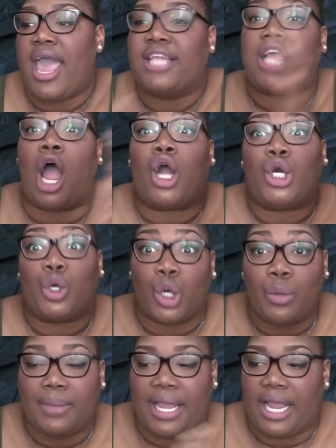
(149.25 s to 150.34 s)
It's our
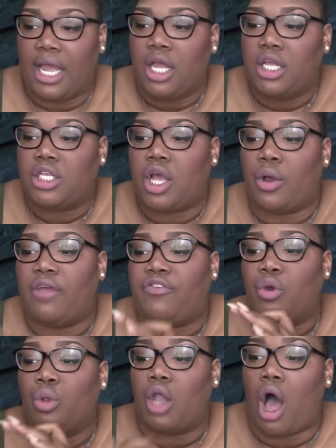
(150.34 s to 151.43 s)
GroupMe. So if
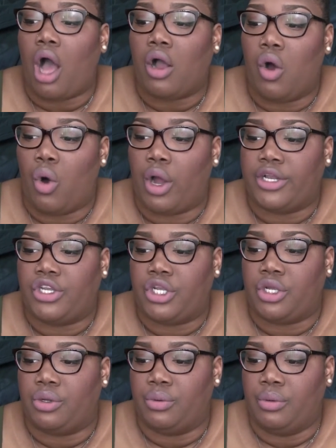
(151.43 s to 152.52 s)
you log on
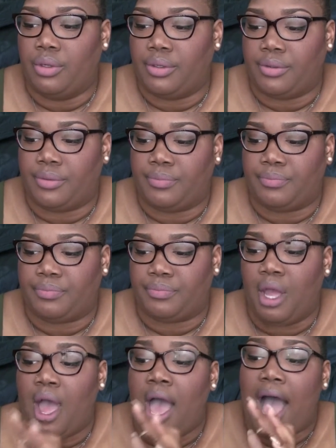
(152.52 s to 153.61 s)
to
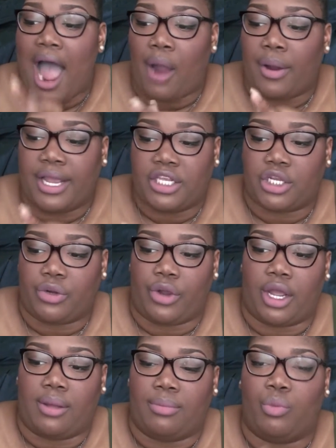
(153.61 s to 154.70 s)
our
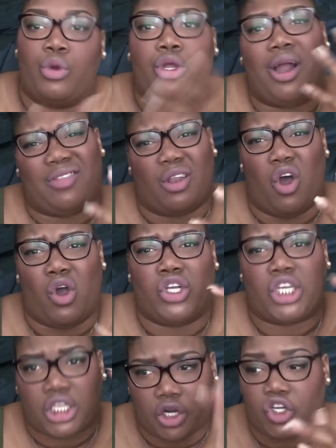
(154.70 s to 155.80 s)
Instagram, well, you don't have to log on,
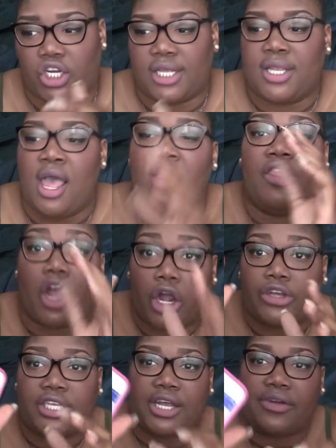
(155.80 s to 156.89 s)
just search us, the
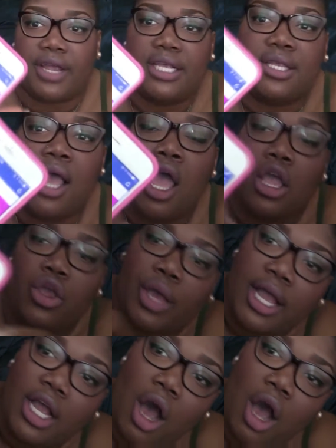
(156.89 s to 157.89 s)
Her Series. You can